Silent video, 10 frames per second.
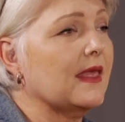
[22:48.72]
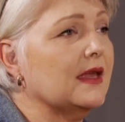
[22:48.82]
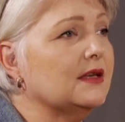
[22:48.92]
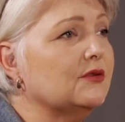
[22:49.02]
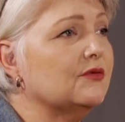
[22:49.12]

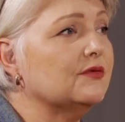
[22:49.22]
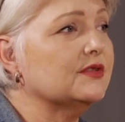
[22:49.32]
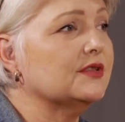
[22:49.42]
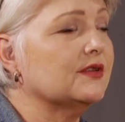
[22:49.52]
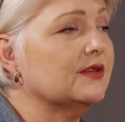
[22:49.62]
It
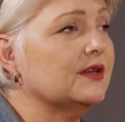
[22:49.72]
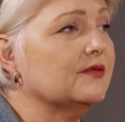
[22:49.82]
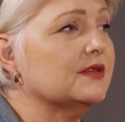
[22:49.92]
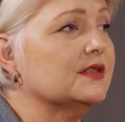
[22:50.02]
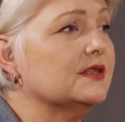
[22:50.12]
also
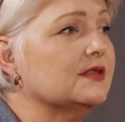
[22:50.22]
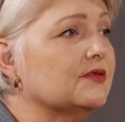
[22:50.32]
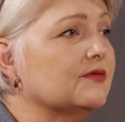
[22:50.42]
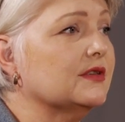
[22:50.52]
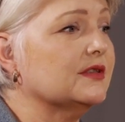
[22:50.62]
increases
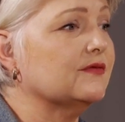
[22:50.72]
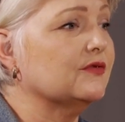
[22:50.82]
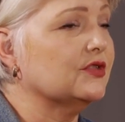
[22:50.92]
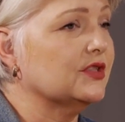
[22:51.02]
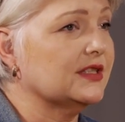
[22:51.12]
your risk
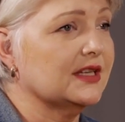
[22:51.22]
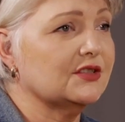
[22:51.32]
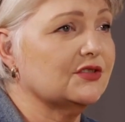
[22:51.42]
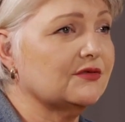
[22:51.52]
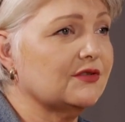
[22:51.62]
for
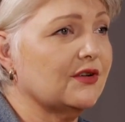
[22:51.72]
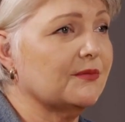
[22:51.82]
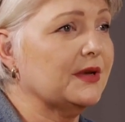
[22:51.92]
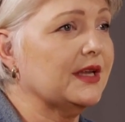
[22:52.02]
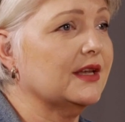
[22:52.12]
gestational
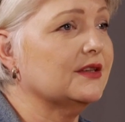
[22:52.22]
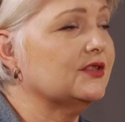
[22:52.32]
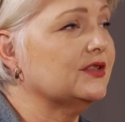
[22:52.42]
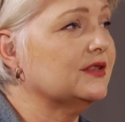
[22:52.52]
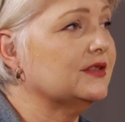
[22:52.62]

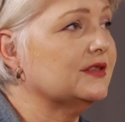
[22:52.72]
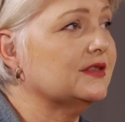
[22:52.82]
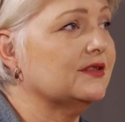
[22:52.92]
complications,